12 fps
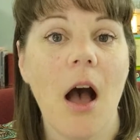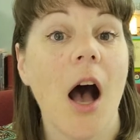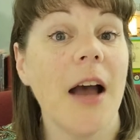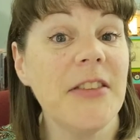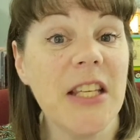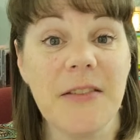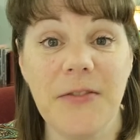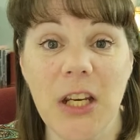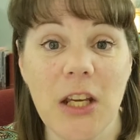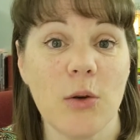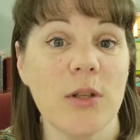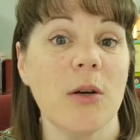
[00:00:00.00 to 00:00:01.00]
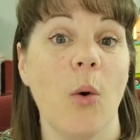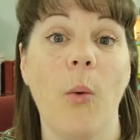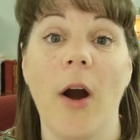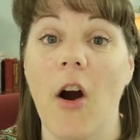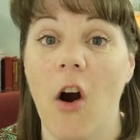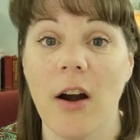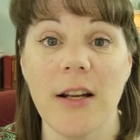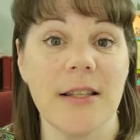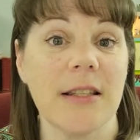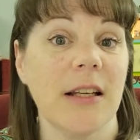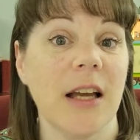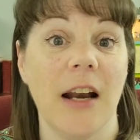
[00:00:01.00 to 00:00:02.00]
I've seen videos where
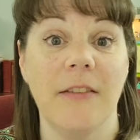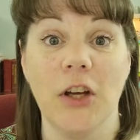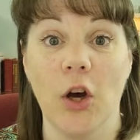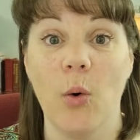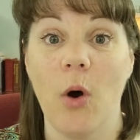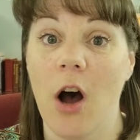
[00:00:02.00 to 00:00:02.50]
artists kind of go